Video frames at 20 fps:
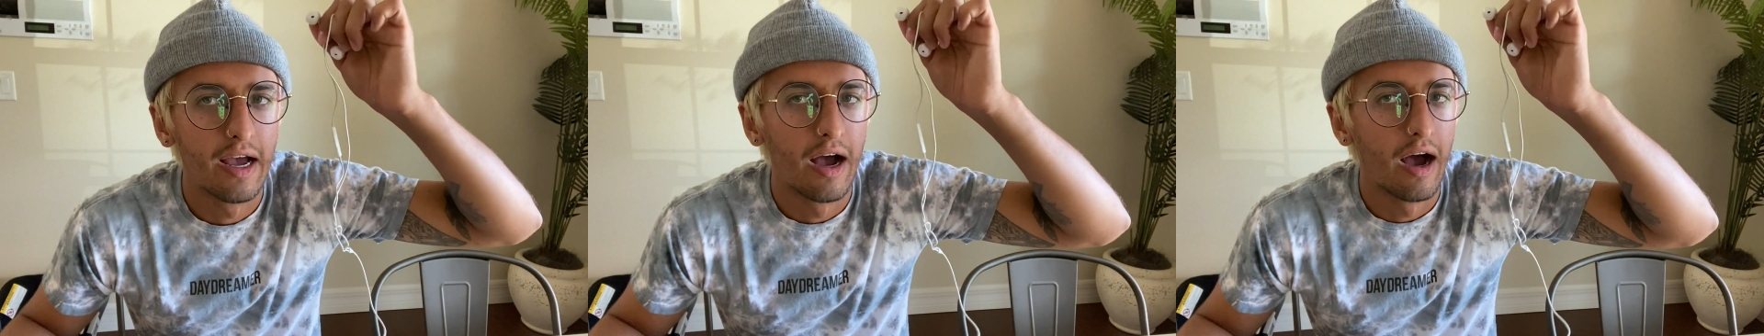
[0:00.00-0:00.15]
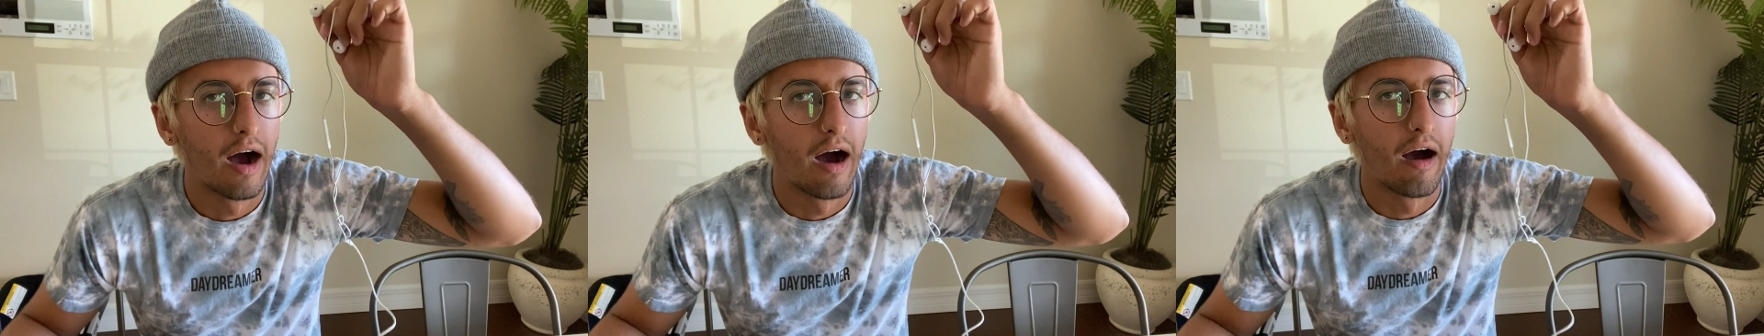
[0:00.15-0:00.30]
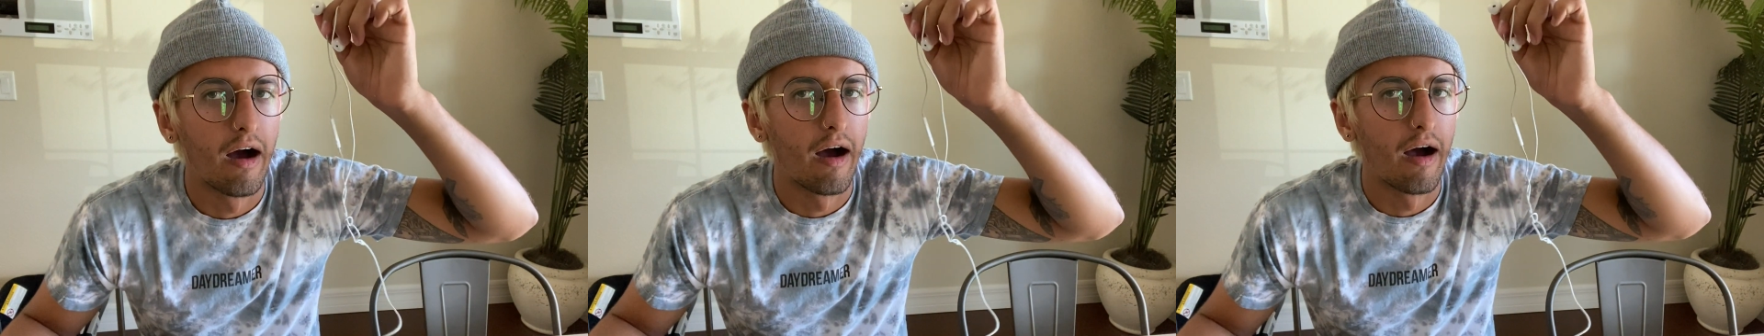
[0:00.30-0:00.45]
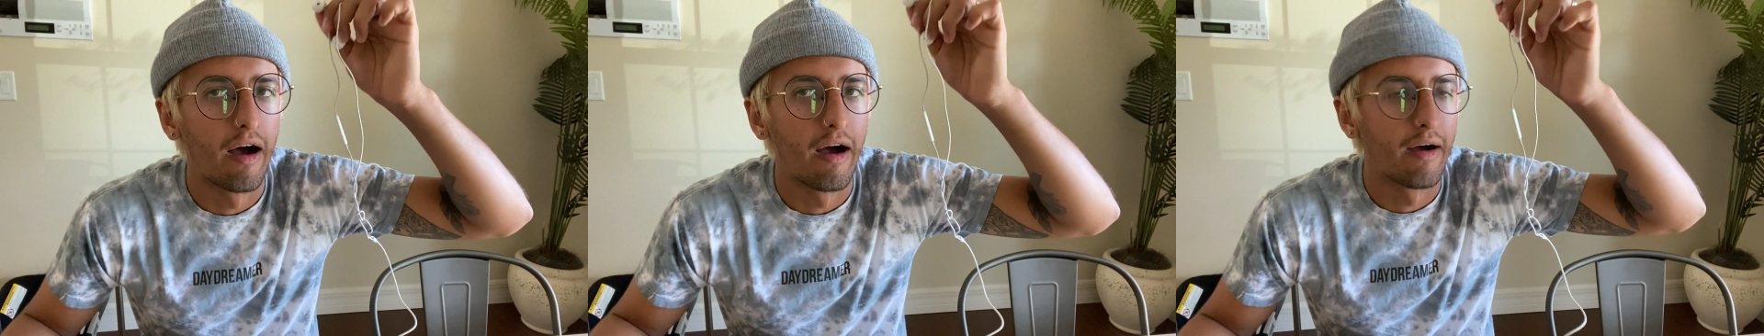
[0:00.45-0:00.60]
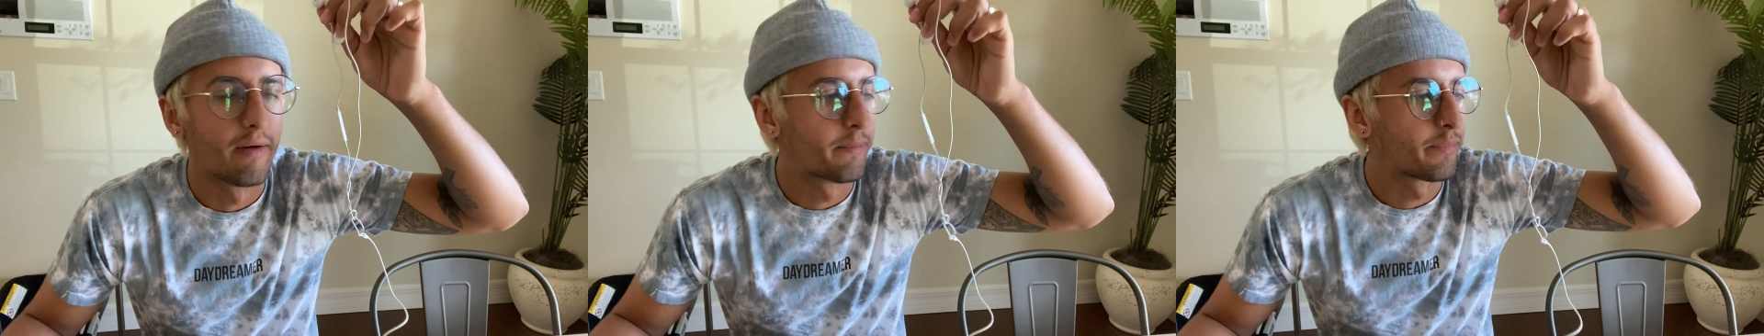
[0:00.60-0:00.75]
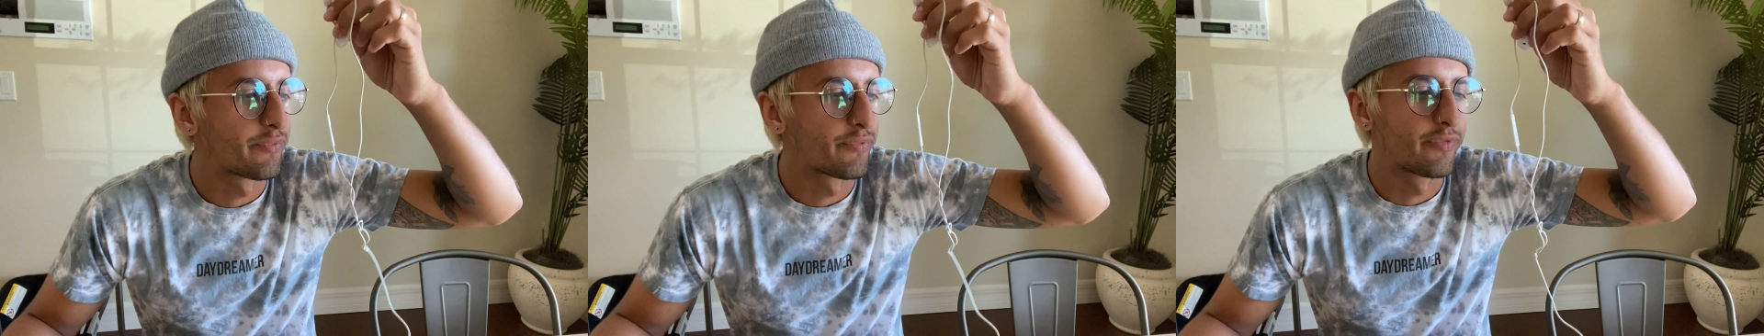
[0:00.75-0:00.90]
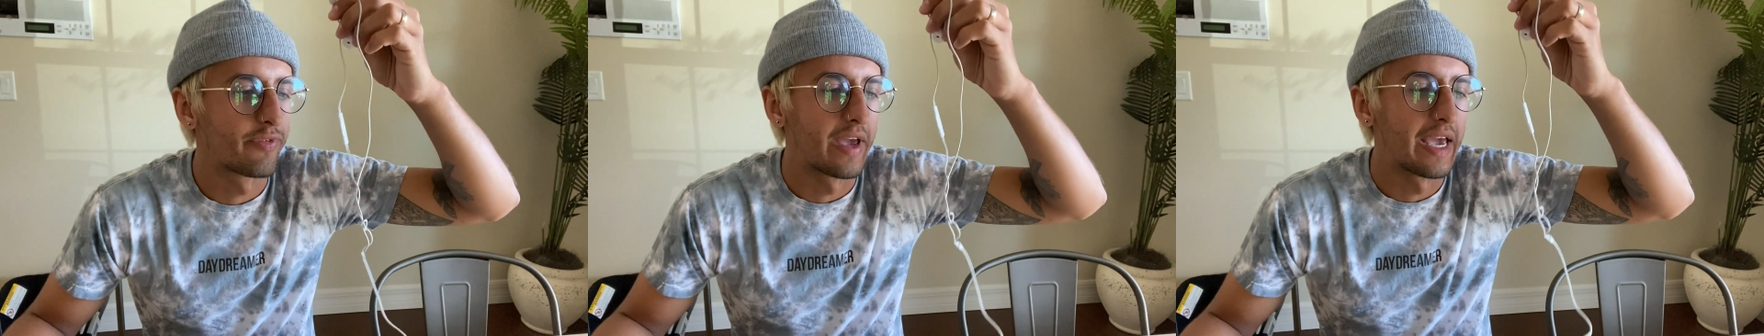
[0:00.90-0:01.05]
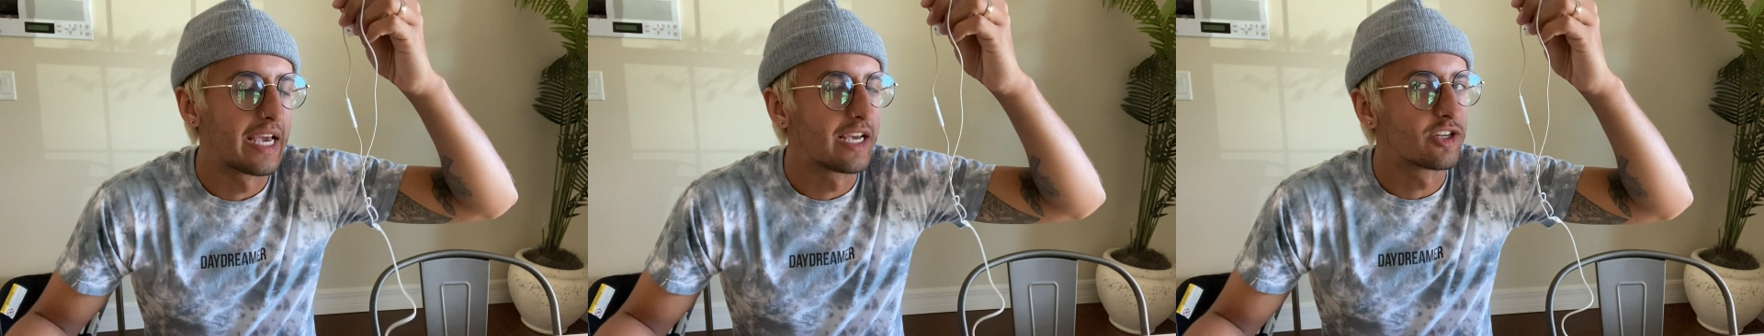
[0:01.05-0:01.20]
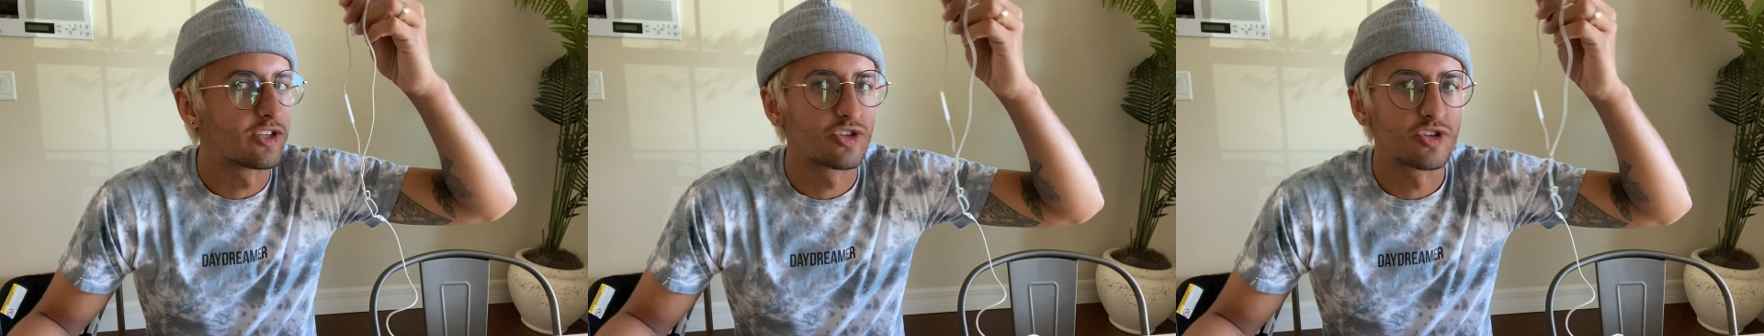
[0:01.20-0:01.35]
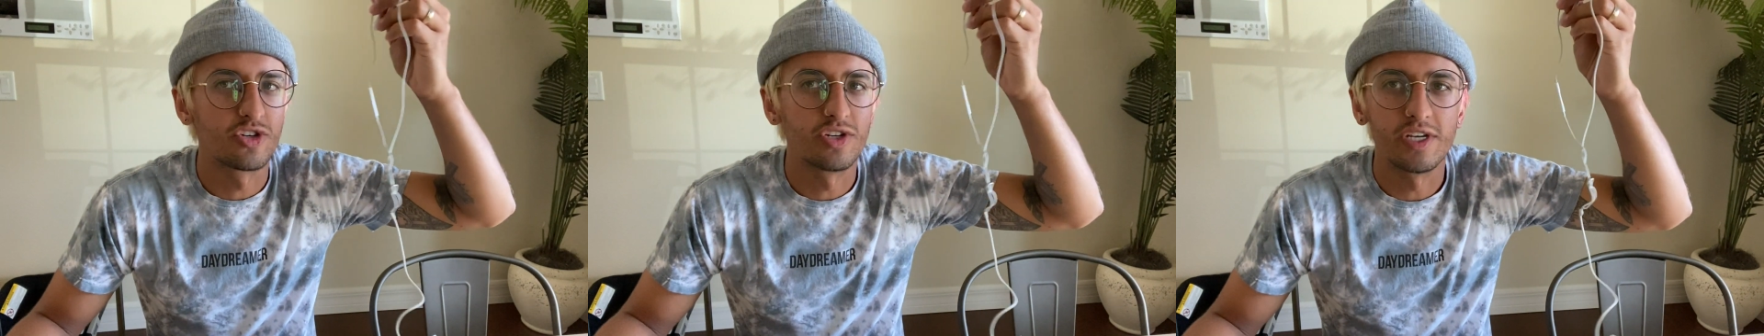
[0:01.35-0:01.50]

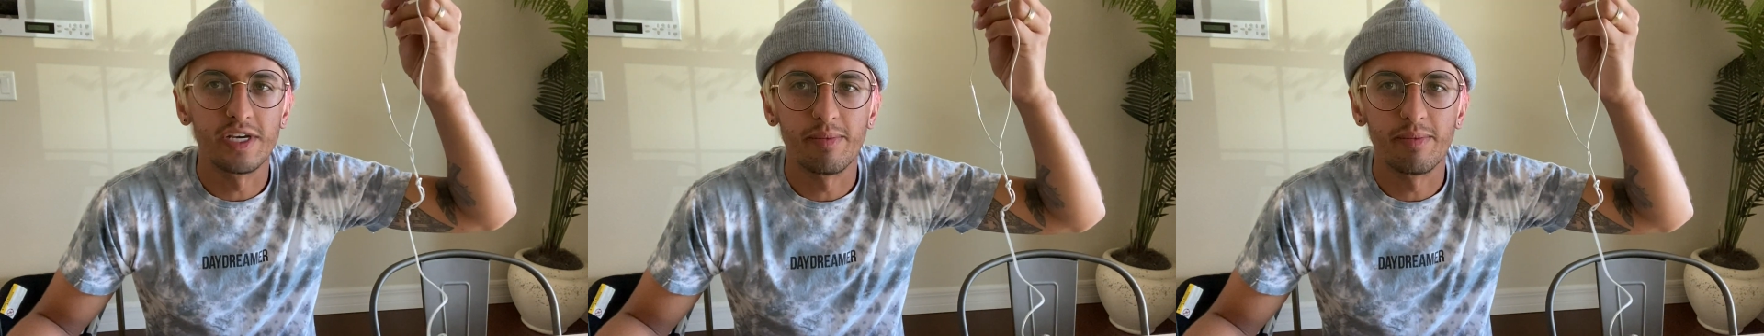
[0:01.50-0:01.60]
HD